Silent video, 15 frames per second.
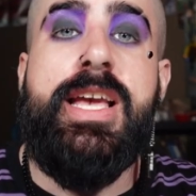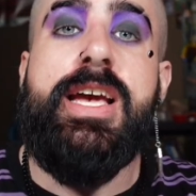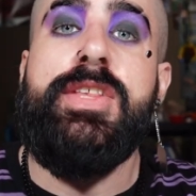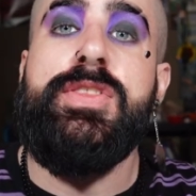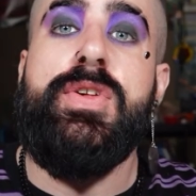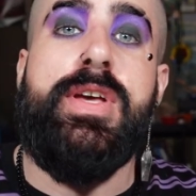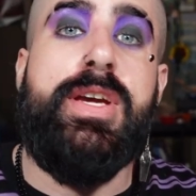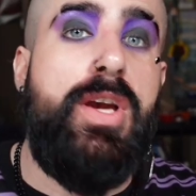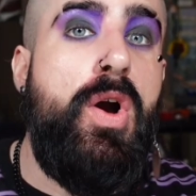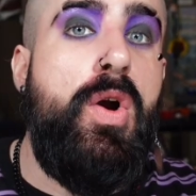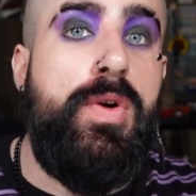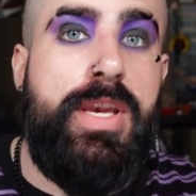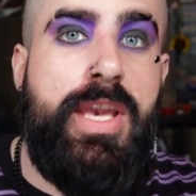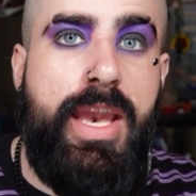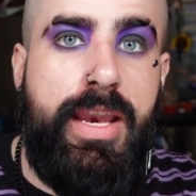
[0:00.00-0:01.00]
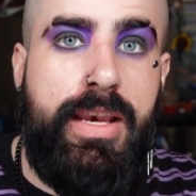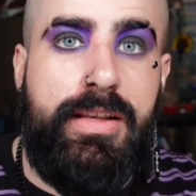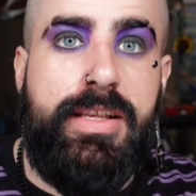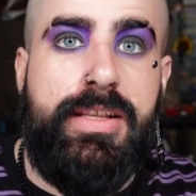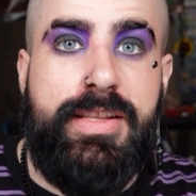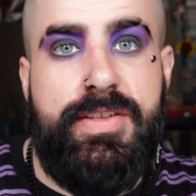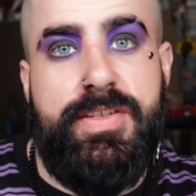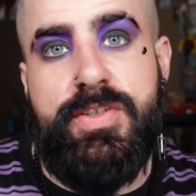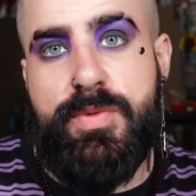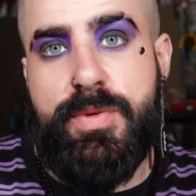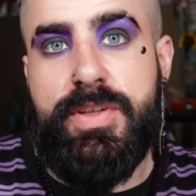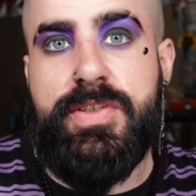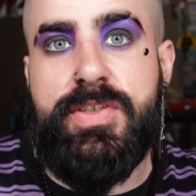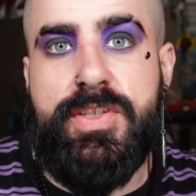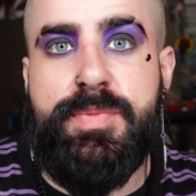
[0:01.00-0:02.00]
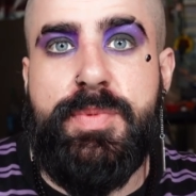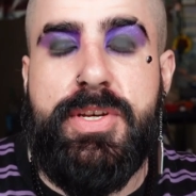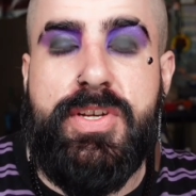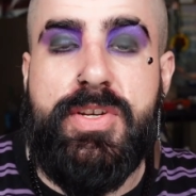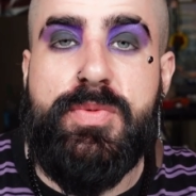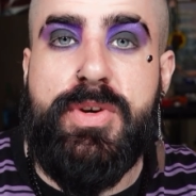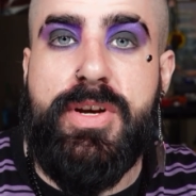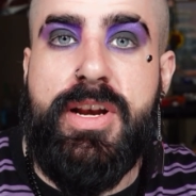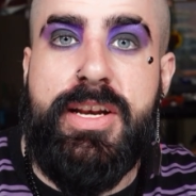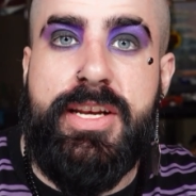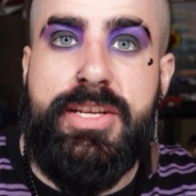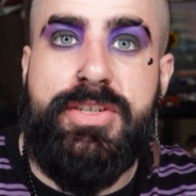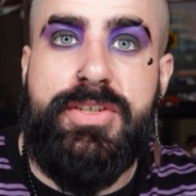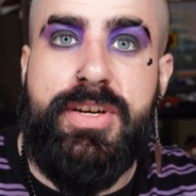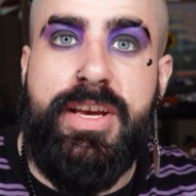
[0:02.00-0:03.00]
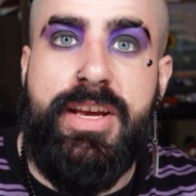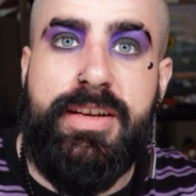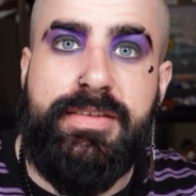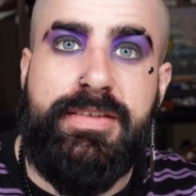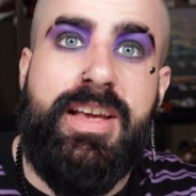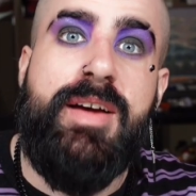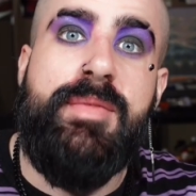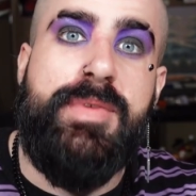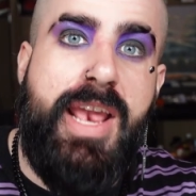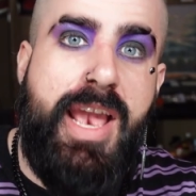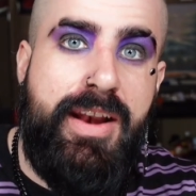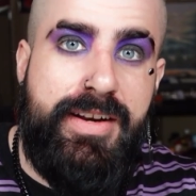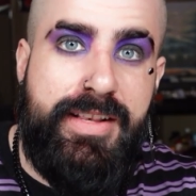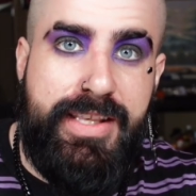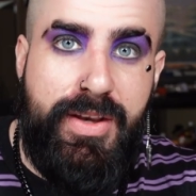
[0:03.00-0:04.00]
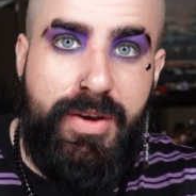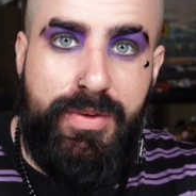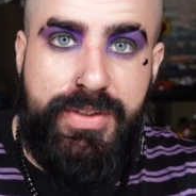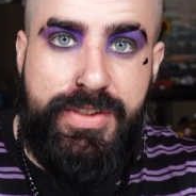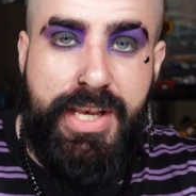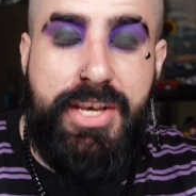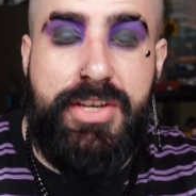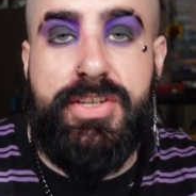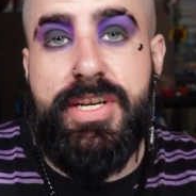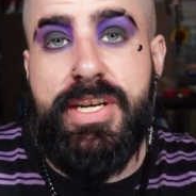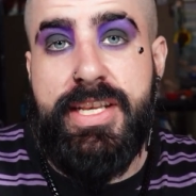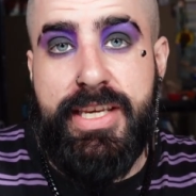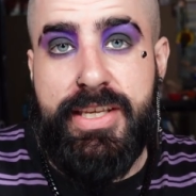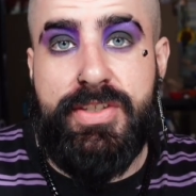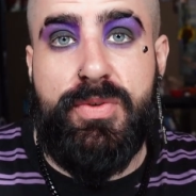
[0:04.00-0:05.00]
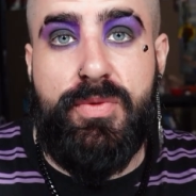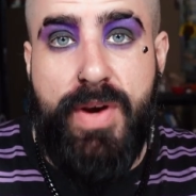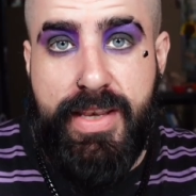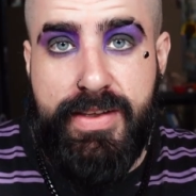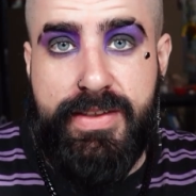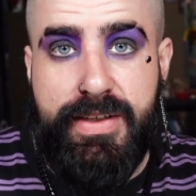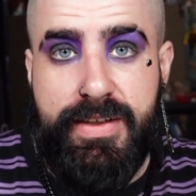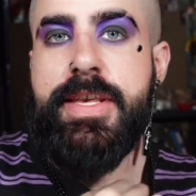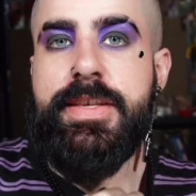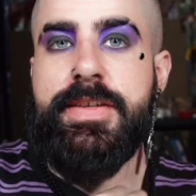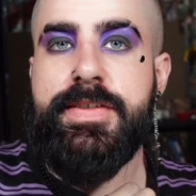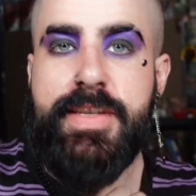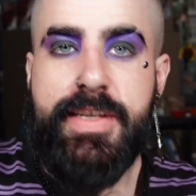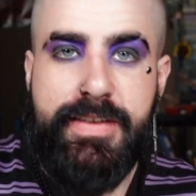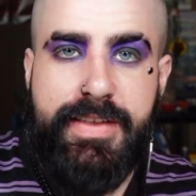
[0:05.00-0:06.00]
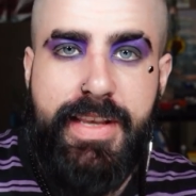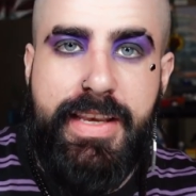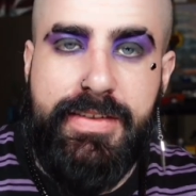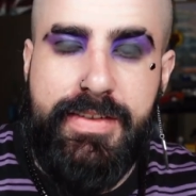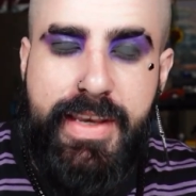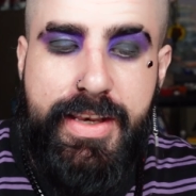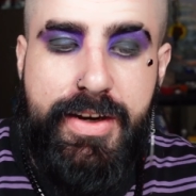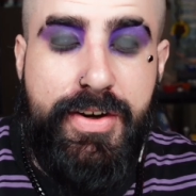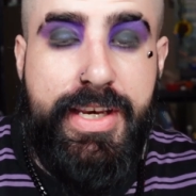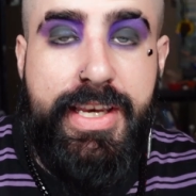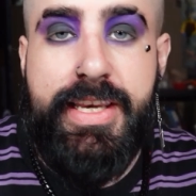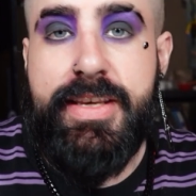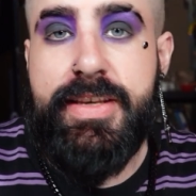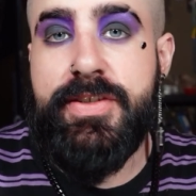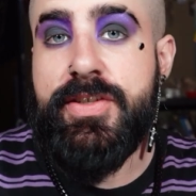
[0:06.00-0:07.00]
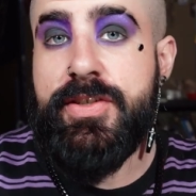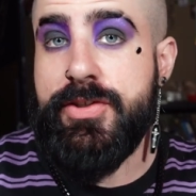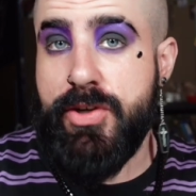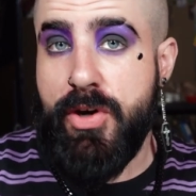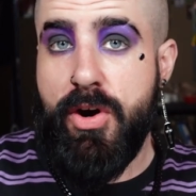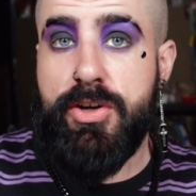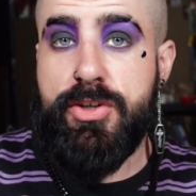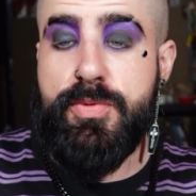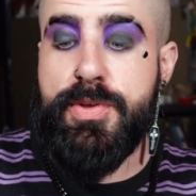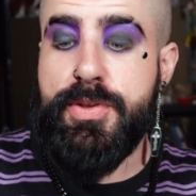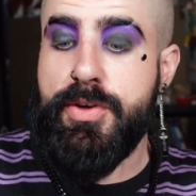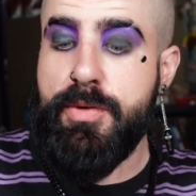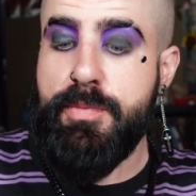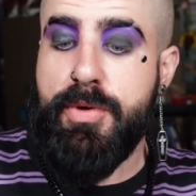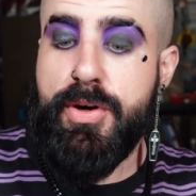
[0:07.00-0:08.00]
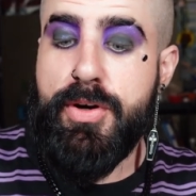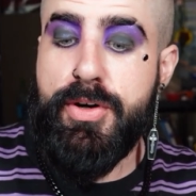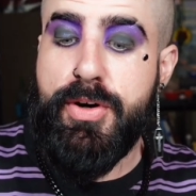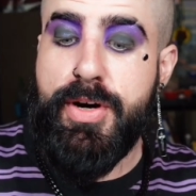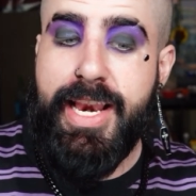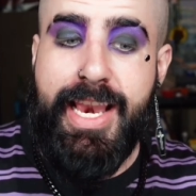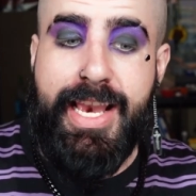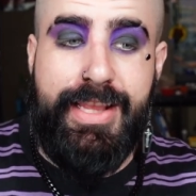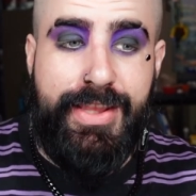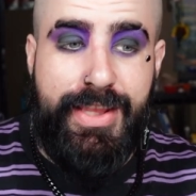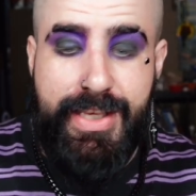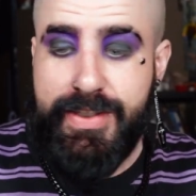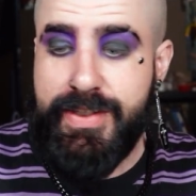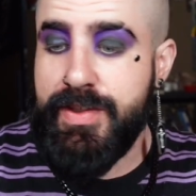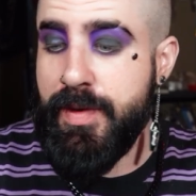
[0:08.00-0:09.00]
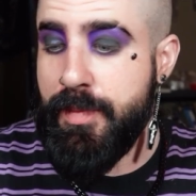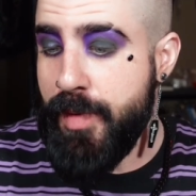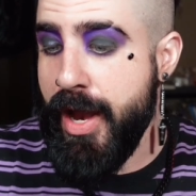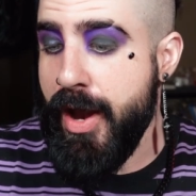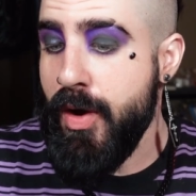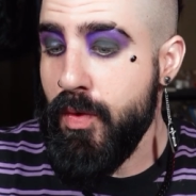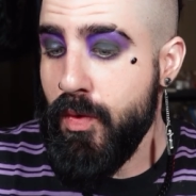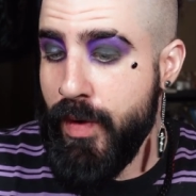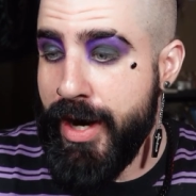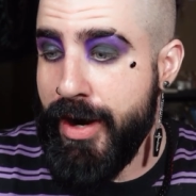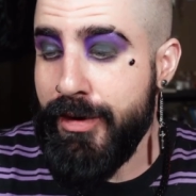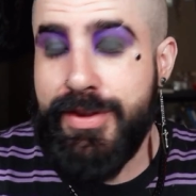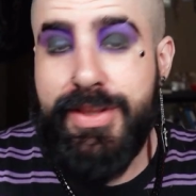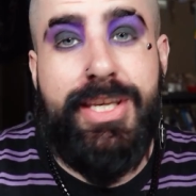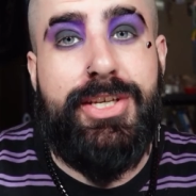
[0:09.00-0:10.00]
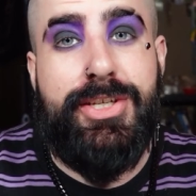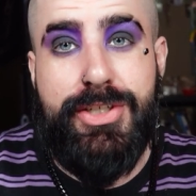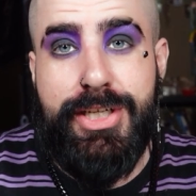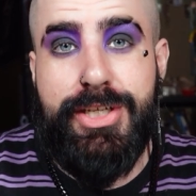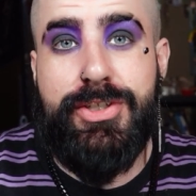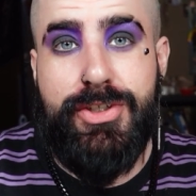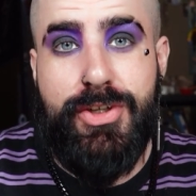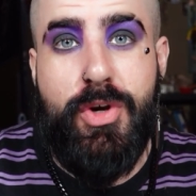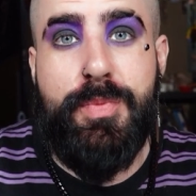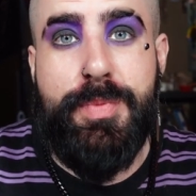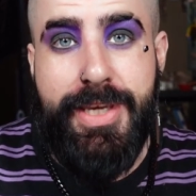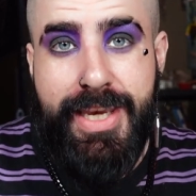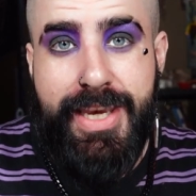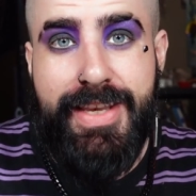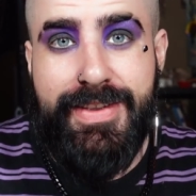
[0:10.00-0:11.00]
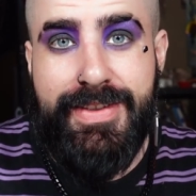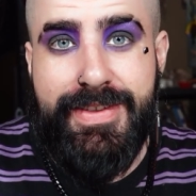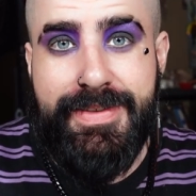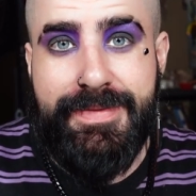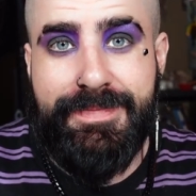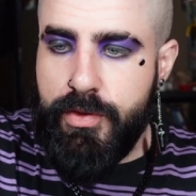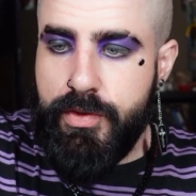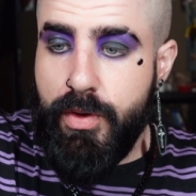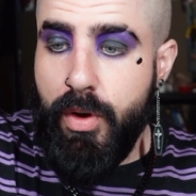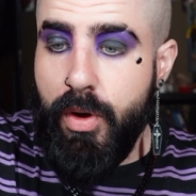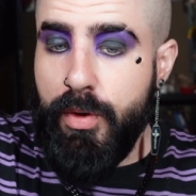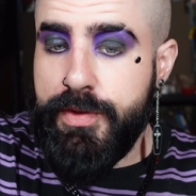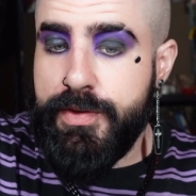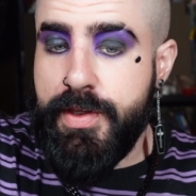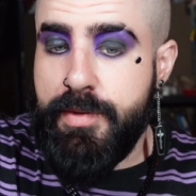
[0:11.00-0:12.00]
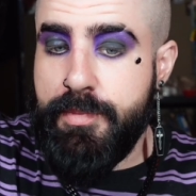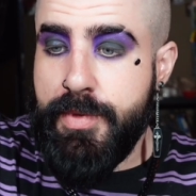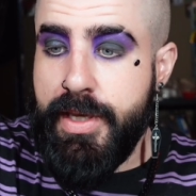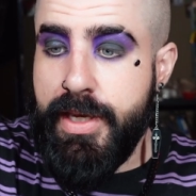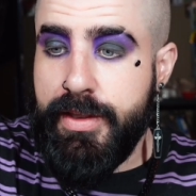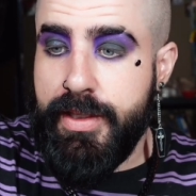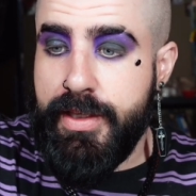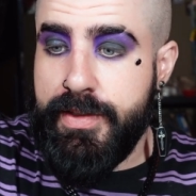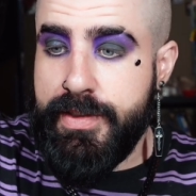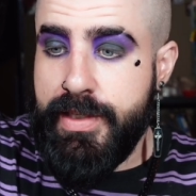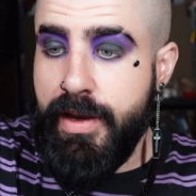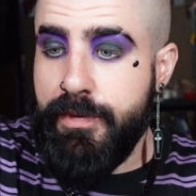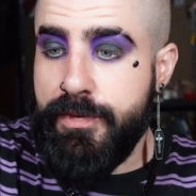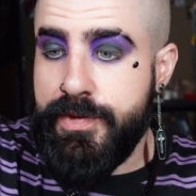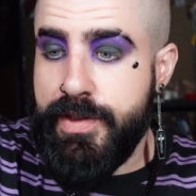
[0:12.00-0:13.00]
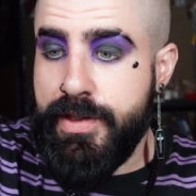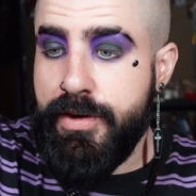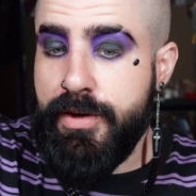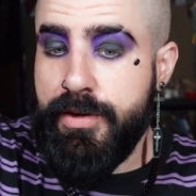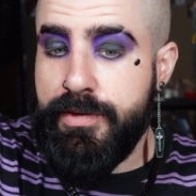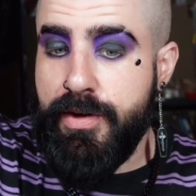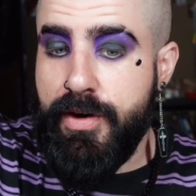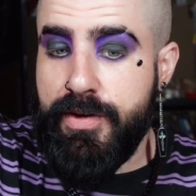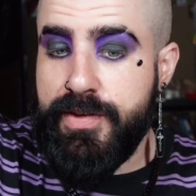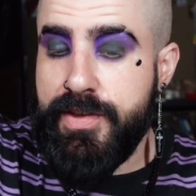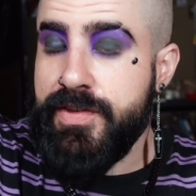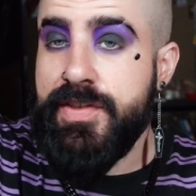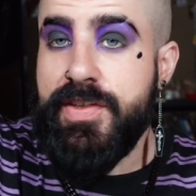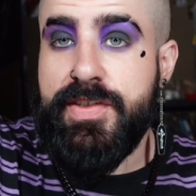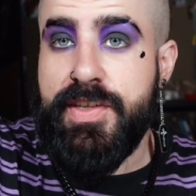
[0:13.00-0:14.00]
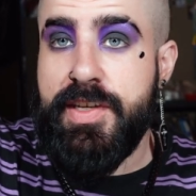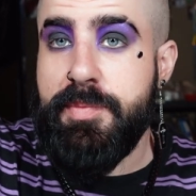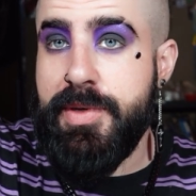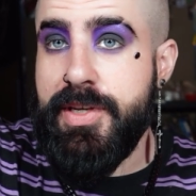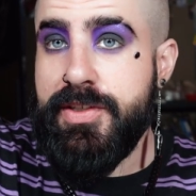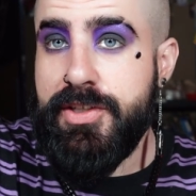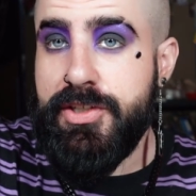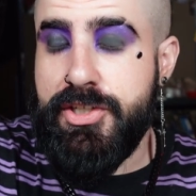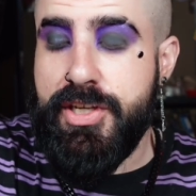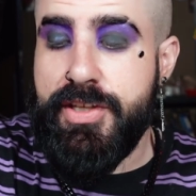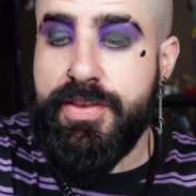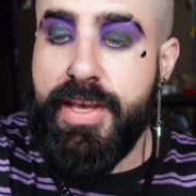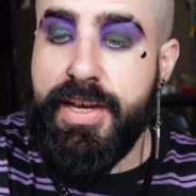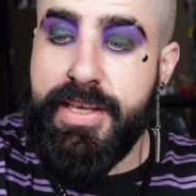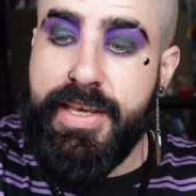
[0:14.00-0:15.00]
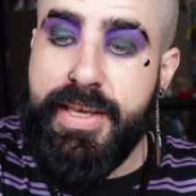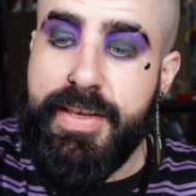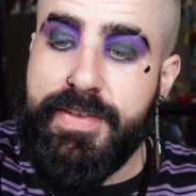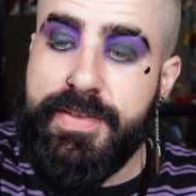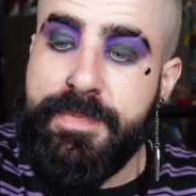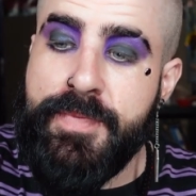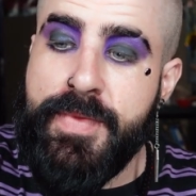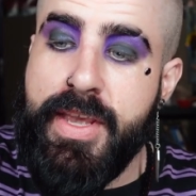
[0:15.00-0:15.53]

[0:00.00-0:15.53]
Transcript: and they're like, oh, okay, this is really suspicious. We're going to need you to come down to the old station. And he gets arrested. Six days later, he is charged with her murder, and this is about where the shit show begins. So Olson, being the self centered, narcissistic piece of shit that he is,